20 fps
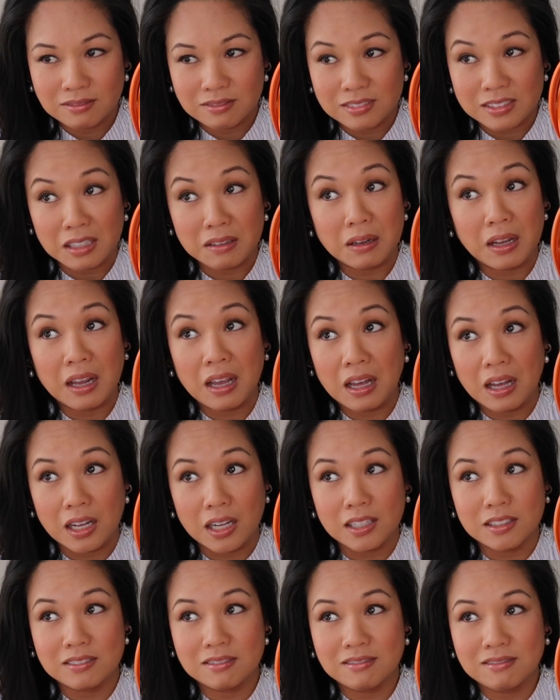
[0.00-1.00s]
that I
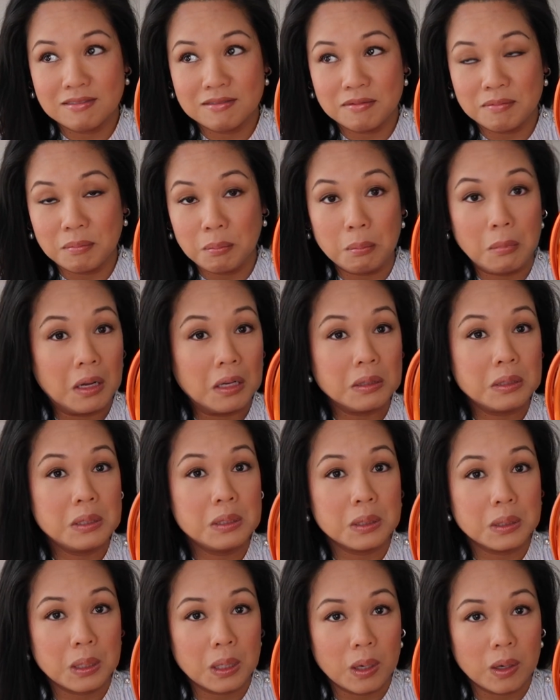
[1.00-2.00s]
had
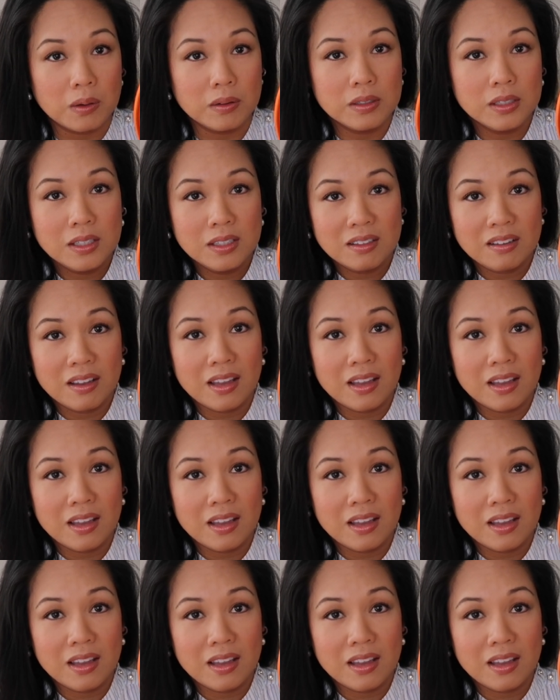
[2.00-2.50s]
months ago,